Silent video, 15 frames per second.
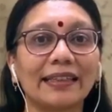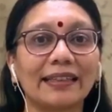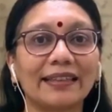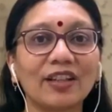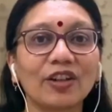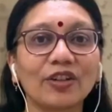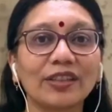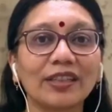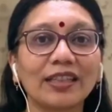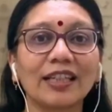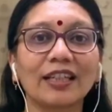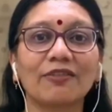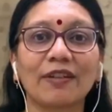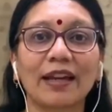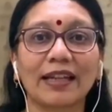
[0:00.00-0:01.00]
the
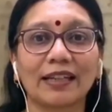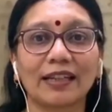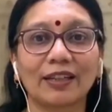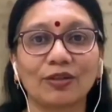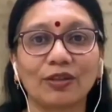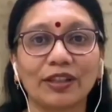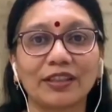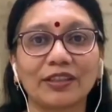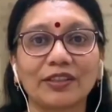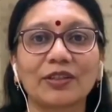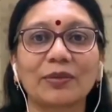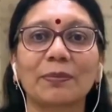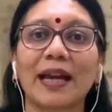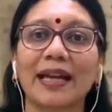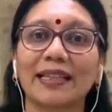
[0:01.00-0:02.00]
rheostatic fan
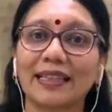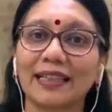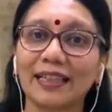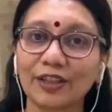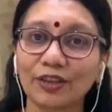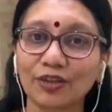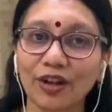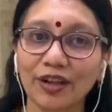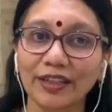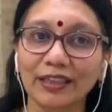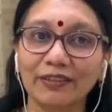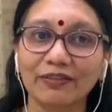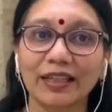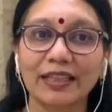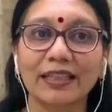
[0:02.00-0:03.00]
regulators by the
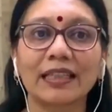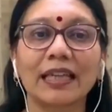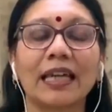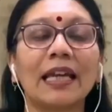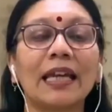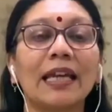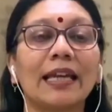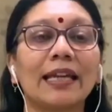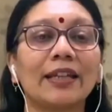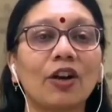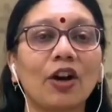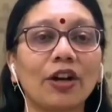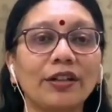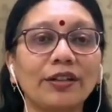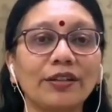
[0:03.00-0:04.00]
electronic ones. In
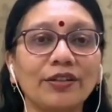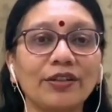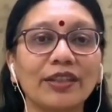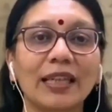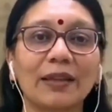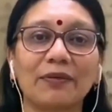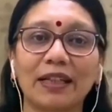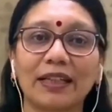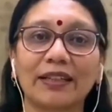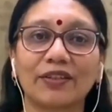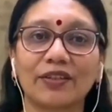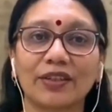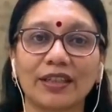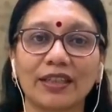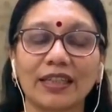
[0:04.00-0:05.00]
order to save
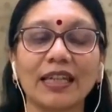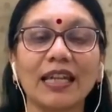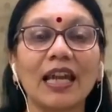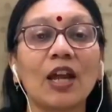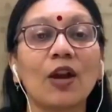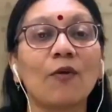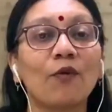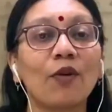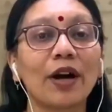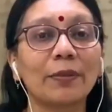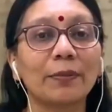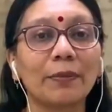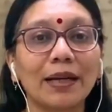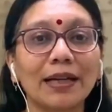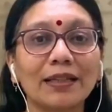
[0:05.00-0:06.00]
electricity,
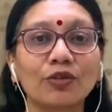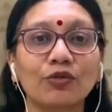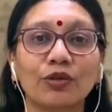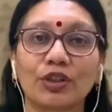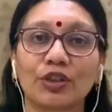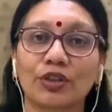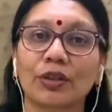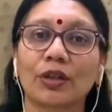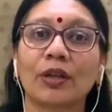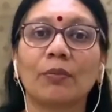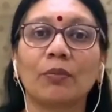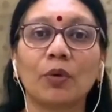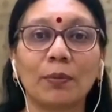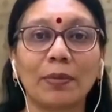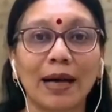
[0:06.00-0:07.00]
one must switch
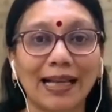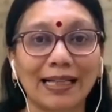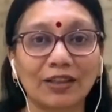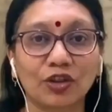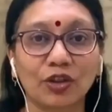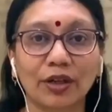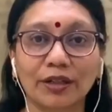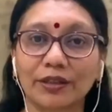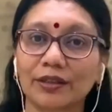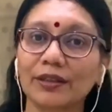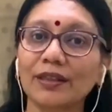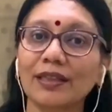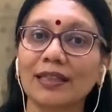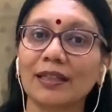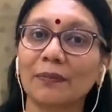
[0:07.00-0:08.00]
mobile
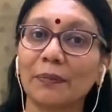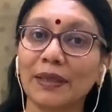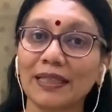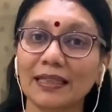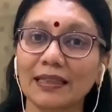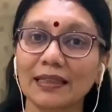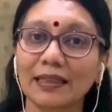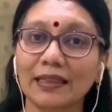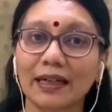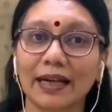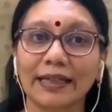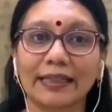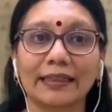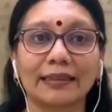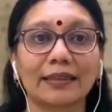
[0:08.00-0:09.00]
chargers, mixer
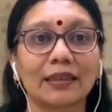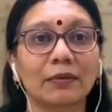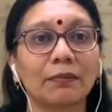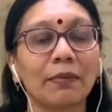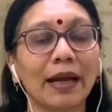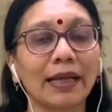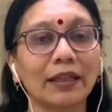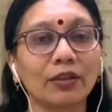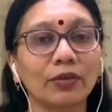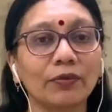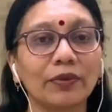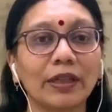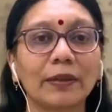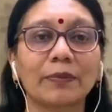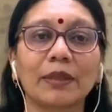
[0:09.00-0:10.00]
grinders,
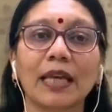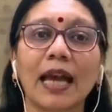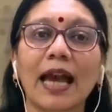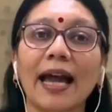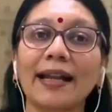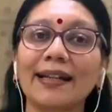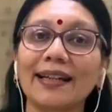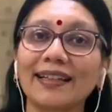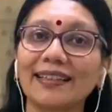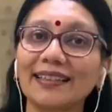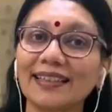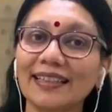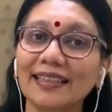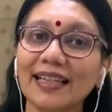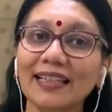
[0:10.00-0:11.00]
microwaves and
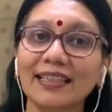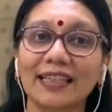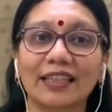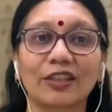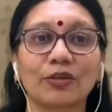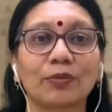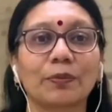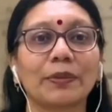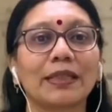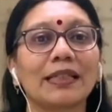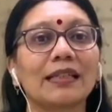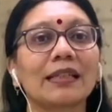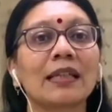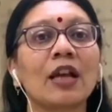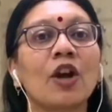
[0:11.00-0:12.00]
other such
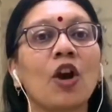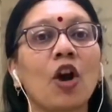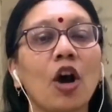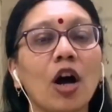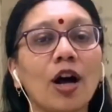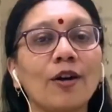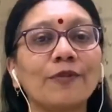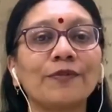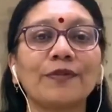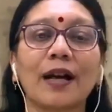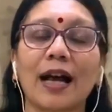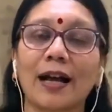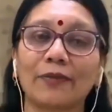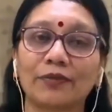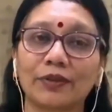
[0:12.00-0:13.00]
equipments off
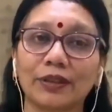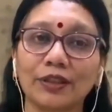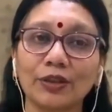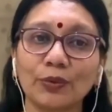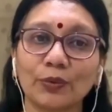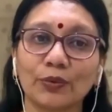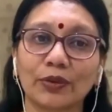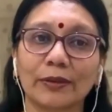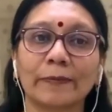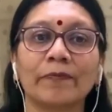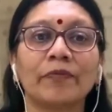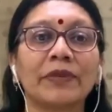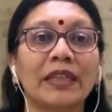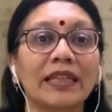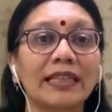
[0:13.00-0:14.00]
after use.
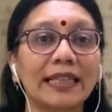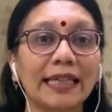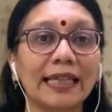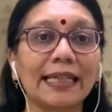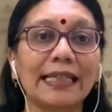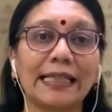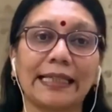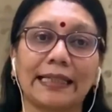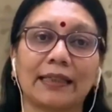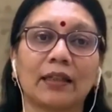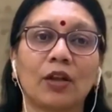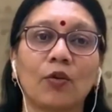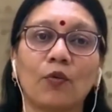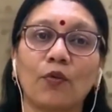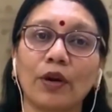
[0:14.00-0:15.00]
Secondly,
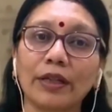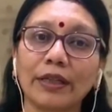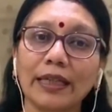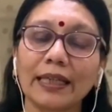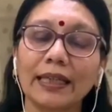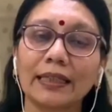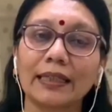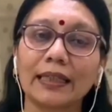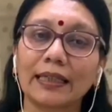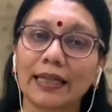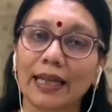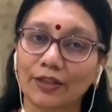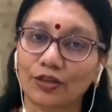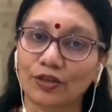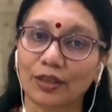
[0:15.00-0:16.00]
working in the
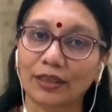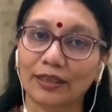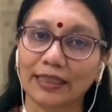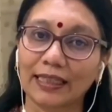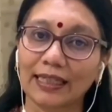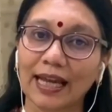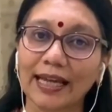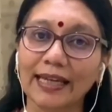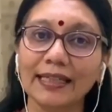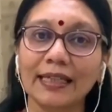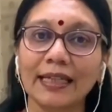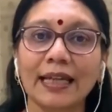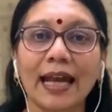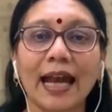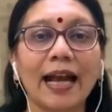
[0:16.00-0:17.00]
natural
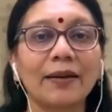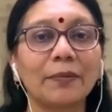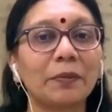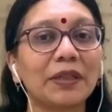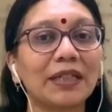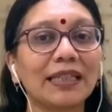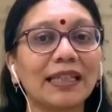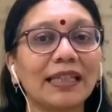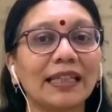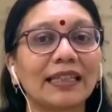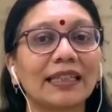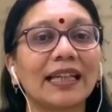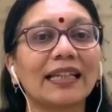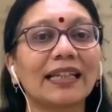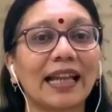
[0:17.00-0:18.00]
daylight and breathing
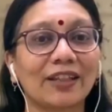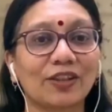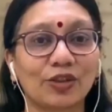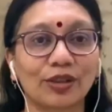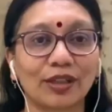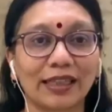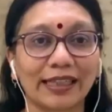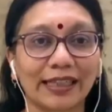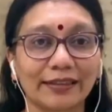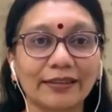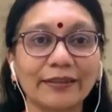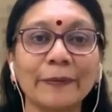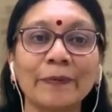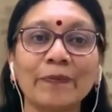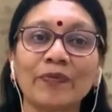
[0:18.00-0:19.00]
in the natural
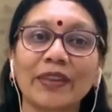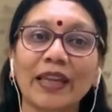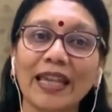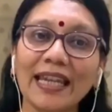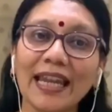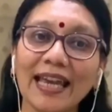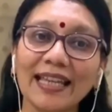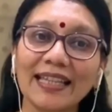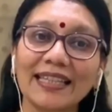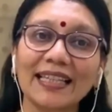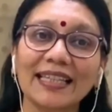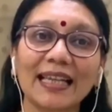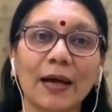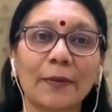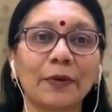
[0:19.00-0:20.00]
air
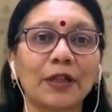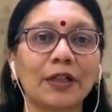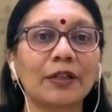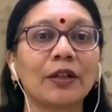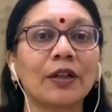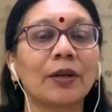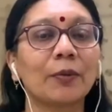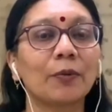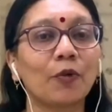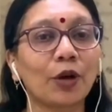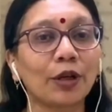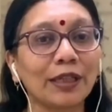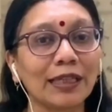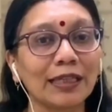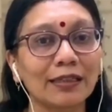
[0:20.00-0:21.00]
enhances our
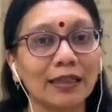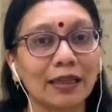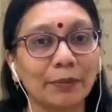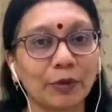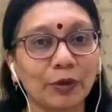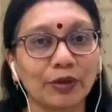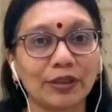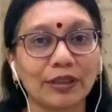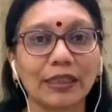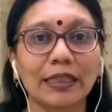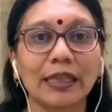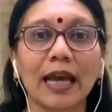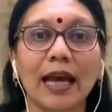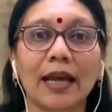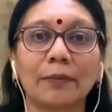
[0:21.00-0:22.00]
body's
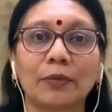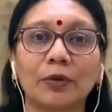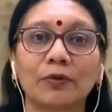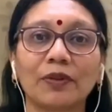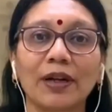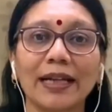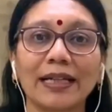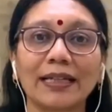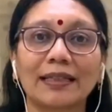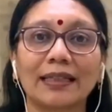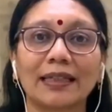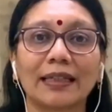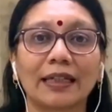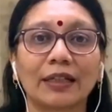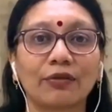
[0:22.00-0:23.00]
immunity and provides
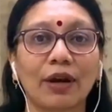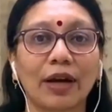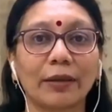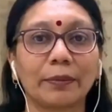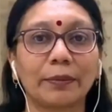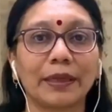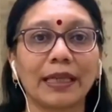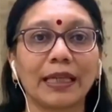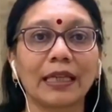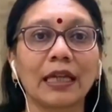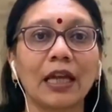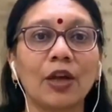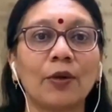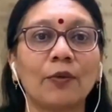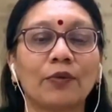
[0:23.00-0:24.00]
the required break
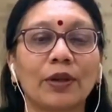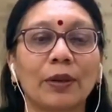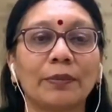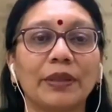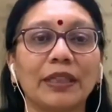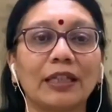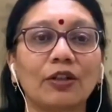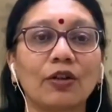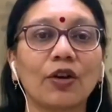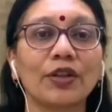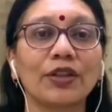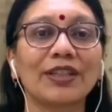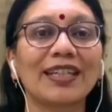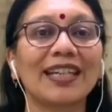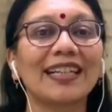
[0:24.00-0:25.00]
from the
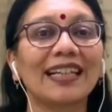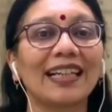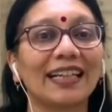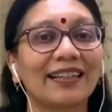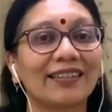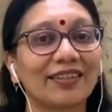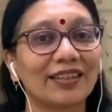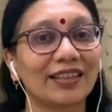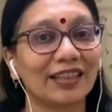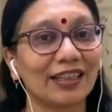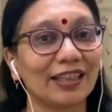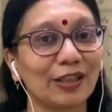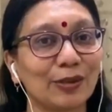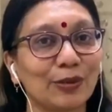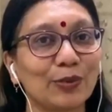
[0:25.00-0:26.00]
constant
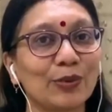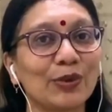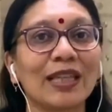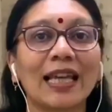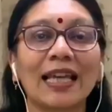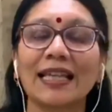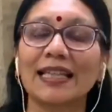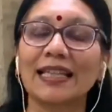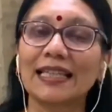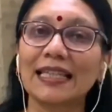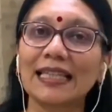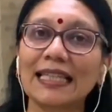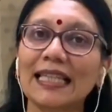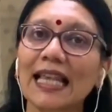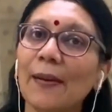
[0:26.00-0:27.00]
electricity use in
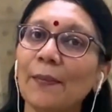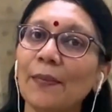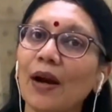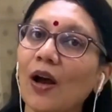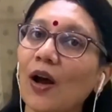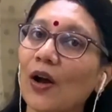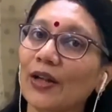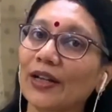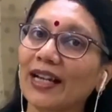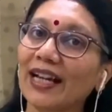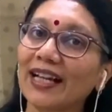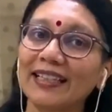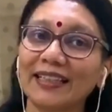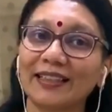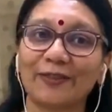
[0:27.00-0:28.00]
some or
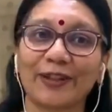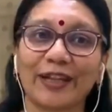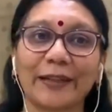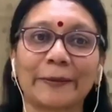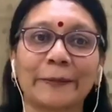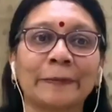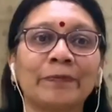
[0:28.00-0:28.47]
other way.